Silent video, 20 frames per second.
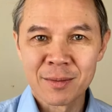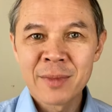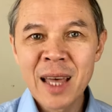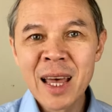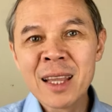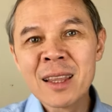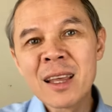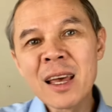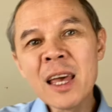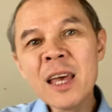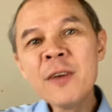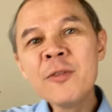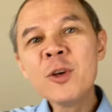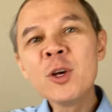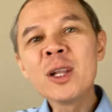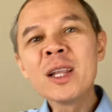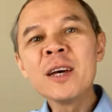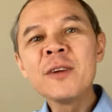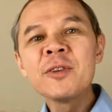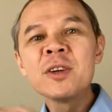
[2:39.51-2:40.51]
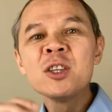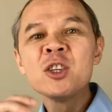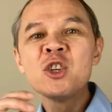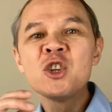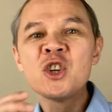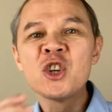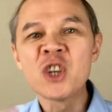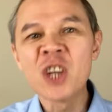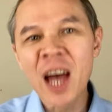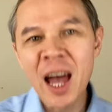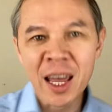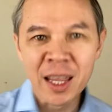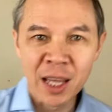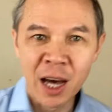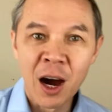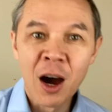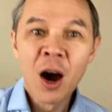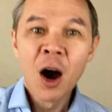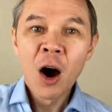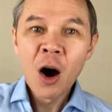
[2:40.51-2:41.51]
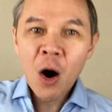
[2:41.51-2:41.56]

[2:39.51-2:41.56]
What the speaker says: And if you live in China,